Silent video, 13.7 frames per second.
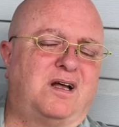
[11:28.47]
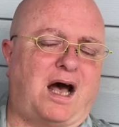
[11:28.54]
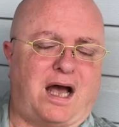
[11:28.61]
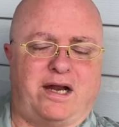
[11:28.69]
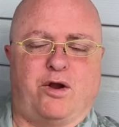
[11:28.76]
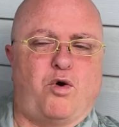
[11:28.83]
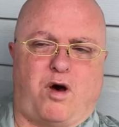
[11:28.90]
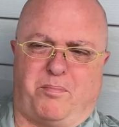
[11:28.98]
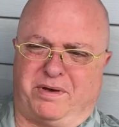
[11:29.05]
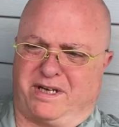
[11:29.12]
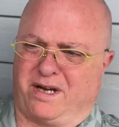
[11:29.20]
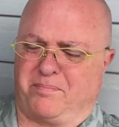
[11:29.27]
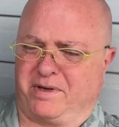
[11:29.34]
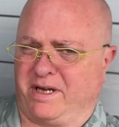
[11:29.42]
I know I'll
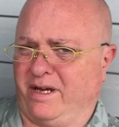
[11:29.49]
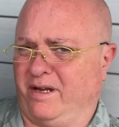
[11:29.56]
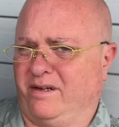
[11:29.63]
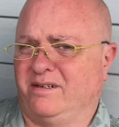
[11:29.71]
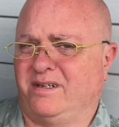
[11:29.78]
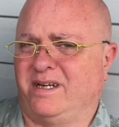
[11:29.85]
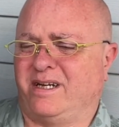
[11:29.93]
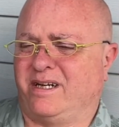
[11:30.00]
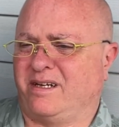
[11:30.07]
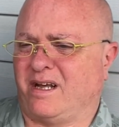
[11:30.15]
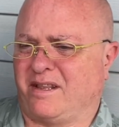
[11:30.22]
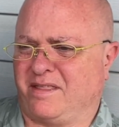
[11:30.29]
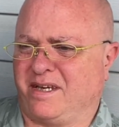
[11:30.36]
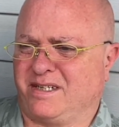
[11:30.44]
pick it up again, and
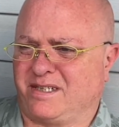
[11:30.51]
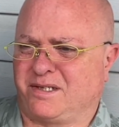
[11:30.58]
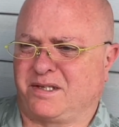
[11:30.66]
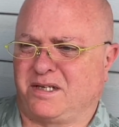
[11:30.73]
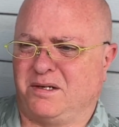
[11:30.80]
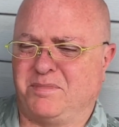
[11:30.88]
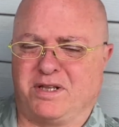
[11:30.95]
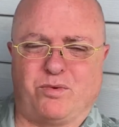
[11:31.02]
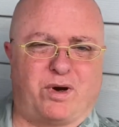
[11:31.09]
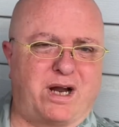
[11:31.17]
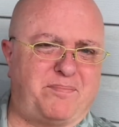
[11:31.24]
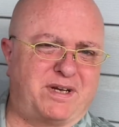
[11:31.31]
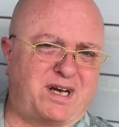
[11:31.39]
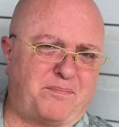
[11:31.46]
I think it's going to be the
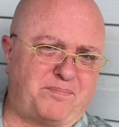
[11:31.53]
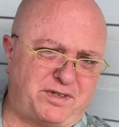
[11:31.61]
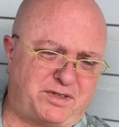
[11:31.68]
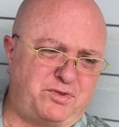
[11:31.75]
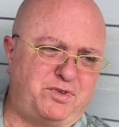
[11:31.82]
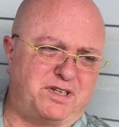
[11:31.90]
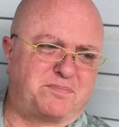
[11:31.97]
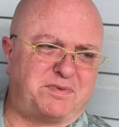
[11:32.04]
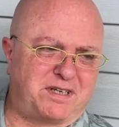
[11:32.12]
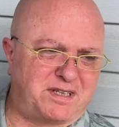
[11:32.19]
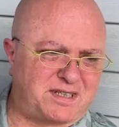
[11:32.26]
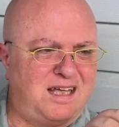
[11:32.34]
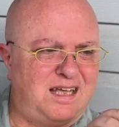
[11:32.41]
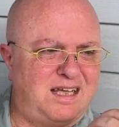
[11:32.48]
one I pick up the soonest
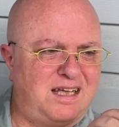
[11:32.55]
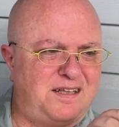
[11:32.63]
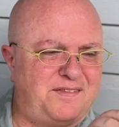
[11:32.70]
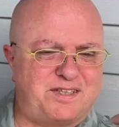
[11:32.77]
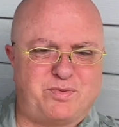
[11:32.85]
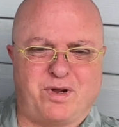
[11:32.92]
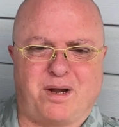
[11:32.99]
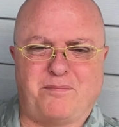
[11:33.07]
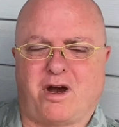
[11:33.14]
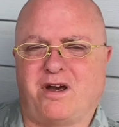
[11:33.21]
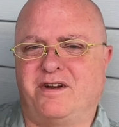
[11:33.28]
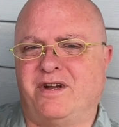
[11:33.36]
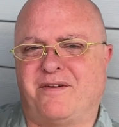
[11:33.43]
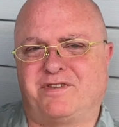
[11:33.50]
because this one I'm not
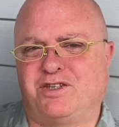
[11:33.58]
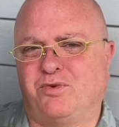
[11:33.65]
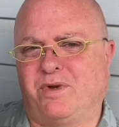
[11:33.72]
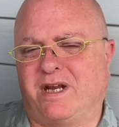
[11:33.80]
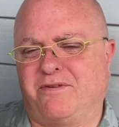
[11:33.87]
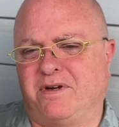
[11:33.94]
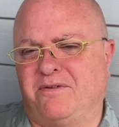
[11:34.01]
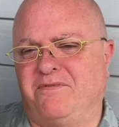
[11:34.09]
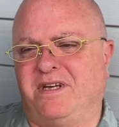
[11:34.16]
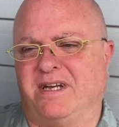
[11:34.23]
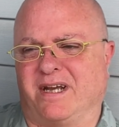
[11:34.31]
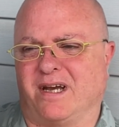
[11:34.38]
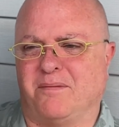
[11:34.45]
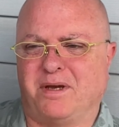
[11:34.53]
going to have to do any
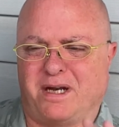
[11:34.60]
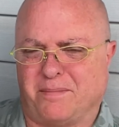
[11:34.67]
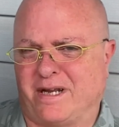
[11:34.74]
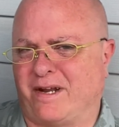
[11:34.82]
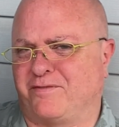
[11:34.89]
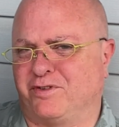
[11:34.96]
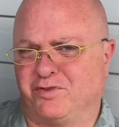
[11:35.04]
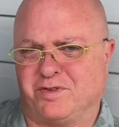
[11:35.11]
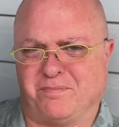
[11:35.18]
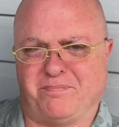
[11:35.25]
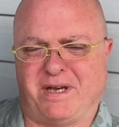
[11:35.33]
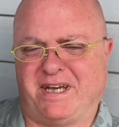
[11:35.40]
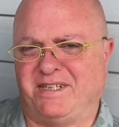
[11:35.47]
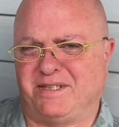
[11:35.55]
rereading. I mean, I might have to do some
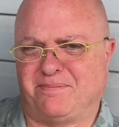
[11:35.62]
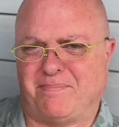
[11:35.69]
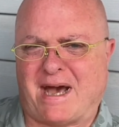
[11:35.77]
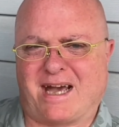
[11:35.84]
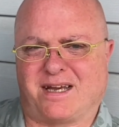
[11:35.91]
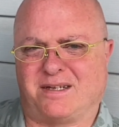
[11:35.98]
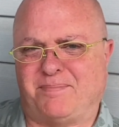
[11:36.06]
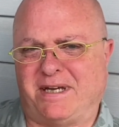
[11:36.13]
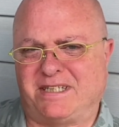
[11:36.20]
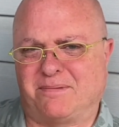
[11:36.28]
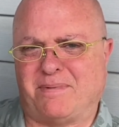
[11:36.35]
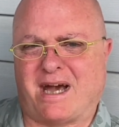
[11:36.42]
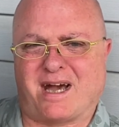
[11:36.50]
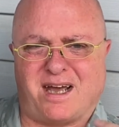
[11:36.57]
page back,
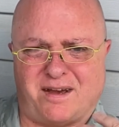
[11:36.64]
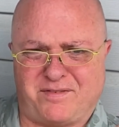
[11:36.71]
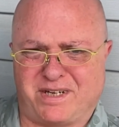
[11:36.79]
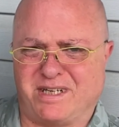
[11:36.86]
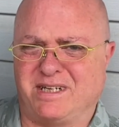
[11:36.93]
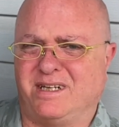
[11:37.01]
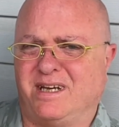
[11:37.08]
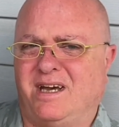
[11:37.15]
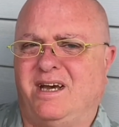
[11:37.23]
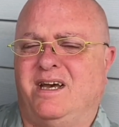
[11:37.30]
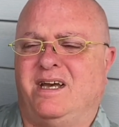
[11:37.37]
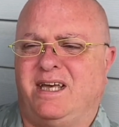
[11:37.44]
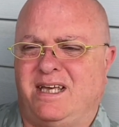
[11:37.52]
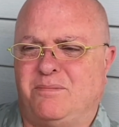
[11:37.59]
paging back. I have it in
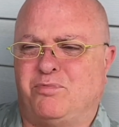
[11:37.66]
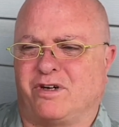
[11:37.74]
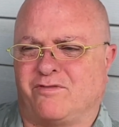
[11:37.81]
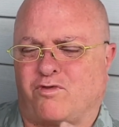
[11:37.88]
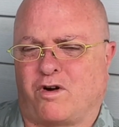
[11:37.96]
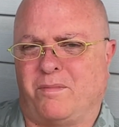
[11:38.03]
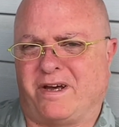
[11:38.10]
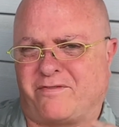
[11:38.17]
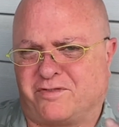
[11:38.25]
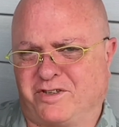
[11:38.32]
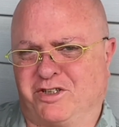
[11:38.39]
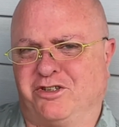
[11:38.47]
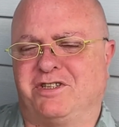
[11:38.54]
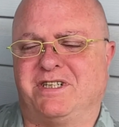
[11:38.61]
ebook format for
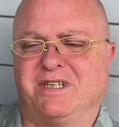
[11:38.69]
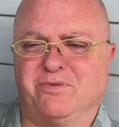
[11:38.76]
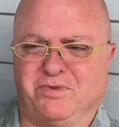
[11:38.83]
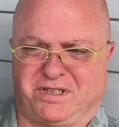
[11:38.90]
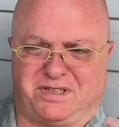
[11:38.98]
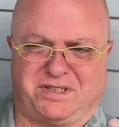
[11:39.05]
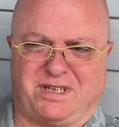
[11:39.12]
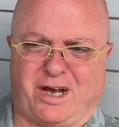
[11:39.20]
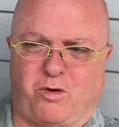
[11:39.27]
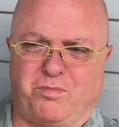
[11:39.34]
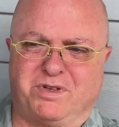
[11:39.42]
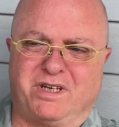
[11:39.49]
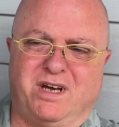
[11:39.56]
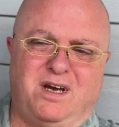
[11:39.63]
searching, which
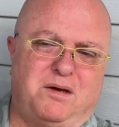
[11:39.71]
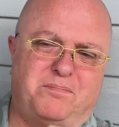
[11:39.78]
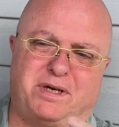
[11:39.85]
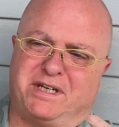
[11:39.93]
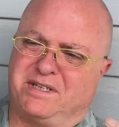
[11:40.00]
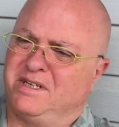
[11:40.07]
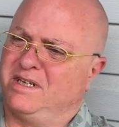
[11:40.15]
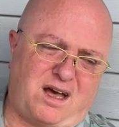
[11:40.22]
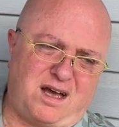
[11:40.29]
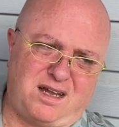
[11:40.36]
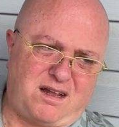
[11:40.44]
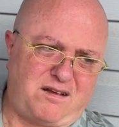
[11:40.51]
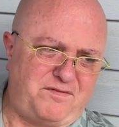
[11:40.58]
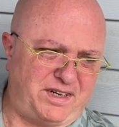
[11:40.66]
helps, but I
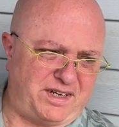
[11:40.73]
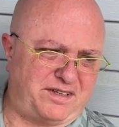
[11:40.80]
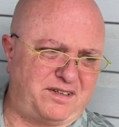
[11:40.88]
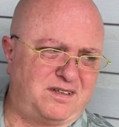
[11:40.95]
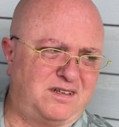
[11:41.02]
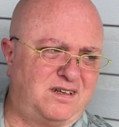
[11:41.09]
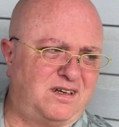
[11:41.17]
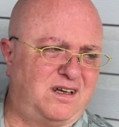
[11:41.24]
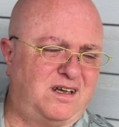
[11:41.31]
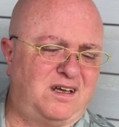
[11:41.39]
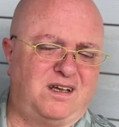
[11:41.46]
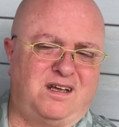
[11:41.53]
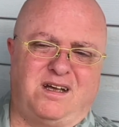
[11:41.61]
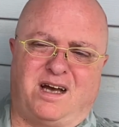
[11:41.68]
loved it.
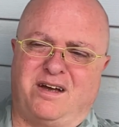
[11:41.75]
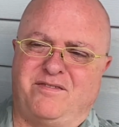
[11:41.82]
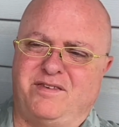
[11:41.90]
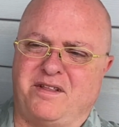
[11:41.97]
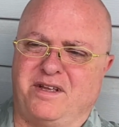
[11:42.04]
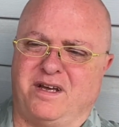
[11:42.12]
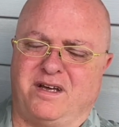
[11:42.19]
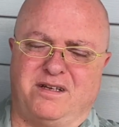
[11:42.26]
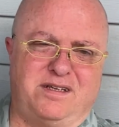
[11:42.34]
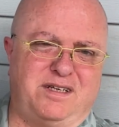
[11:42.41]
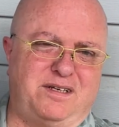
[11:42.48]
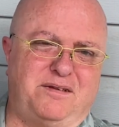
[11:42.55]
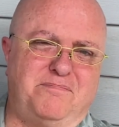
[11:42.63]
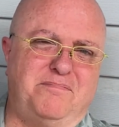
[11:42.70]
I have not, uh,
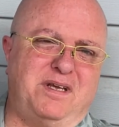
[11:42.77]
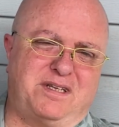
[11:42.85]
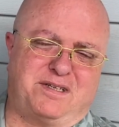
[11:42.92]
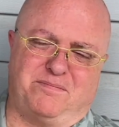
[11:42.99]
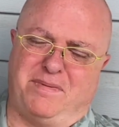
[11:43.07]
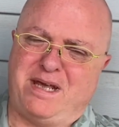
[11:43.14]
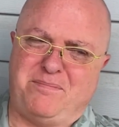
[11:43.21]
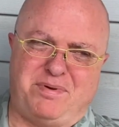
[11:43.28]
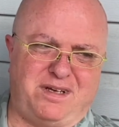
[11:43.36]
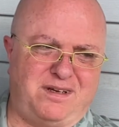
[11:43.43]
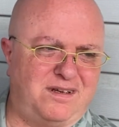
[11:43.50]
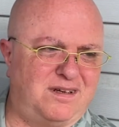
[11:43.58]
it, it's maybe.